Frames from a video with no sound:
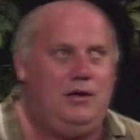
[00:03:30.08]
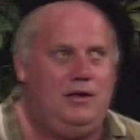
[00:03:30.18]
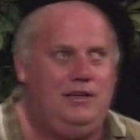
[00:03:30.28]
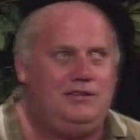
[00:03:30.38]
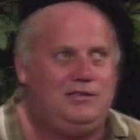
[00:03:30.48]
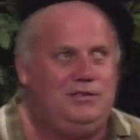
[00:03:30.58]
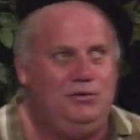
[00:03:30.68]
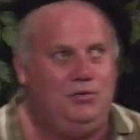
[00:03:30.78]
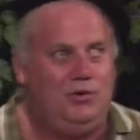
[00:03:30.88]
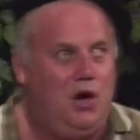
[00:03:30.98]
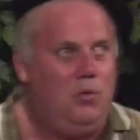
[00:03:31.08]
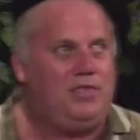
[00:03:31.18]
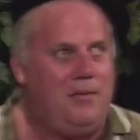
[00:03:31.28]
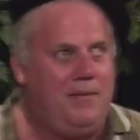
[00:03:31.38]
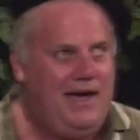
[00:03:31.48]
is to go with
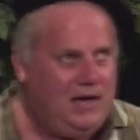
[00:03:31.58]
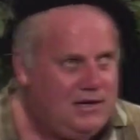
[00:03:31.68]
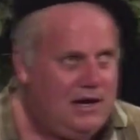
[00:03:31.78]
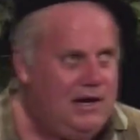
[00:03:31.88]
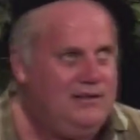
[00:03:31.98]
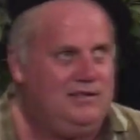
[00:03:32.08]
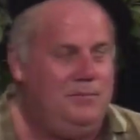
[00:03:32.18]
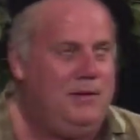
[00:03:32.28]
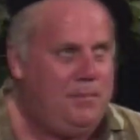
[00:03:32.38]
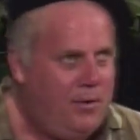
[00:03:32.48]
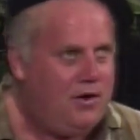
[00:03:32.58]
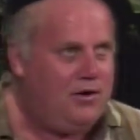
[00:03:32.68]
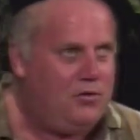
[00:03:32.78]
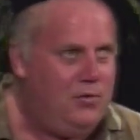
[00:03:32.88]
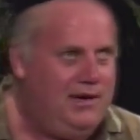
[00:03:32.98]
the bad guys and be part
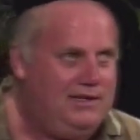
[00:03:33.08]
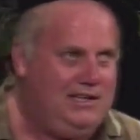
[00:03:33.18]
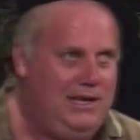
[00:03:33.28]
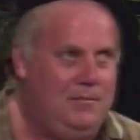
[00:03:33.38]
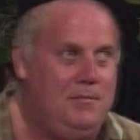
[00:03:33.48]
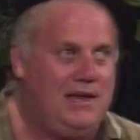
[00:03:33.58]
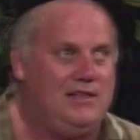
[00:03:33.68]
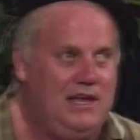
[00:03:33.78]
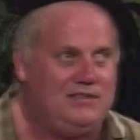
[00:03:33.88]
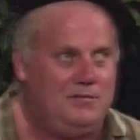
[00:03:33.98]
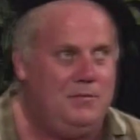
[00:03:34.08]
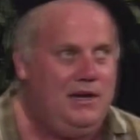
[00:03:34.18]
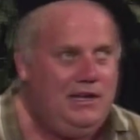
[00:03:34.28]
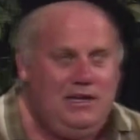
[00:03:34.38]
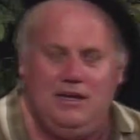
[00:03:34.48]
of the winning team and make lots of
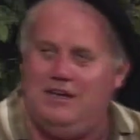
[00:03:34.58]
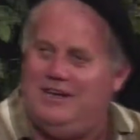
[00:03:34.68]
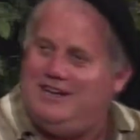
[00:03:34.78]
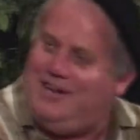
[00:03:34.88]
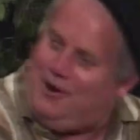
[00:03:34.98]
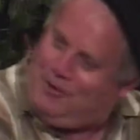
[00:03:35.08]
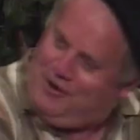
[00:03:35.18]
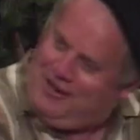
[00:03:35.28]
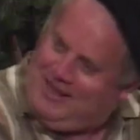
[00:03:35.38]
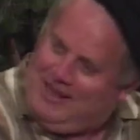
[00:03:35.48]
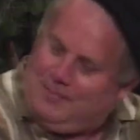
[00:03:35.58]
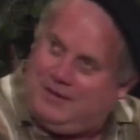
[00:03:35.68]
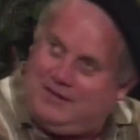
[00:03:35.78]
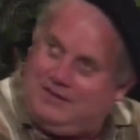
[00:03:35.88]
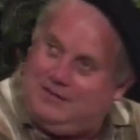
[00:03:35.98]
money,
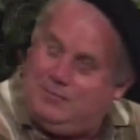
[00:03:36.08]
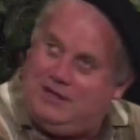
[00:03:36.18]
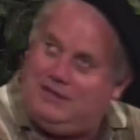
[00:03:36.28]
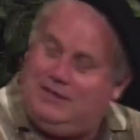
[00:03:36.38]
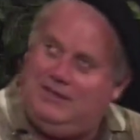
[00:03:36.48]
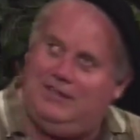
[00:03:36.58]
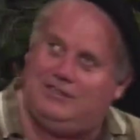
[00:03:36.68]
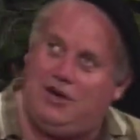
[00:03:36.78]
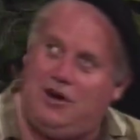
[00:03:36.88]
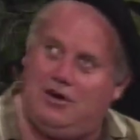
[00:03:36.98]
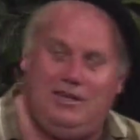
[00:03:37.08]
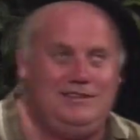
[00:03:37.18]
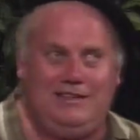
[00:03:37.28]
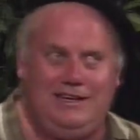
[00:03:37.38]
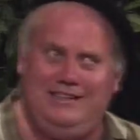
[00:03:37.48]
But in his heart,
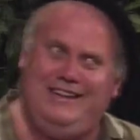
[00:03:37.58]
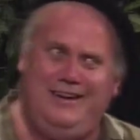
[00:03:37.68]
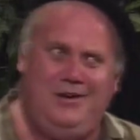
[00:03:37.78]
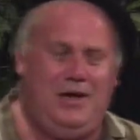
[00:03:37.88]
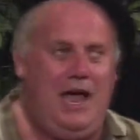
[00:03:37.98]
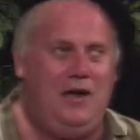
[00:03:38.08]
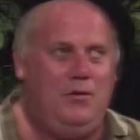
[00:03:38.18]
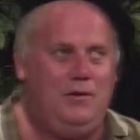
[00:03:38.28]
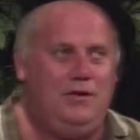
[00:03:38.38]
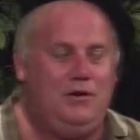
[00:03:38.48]
he's like, no, I don't,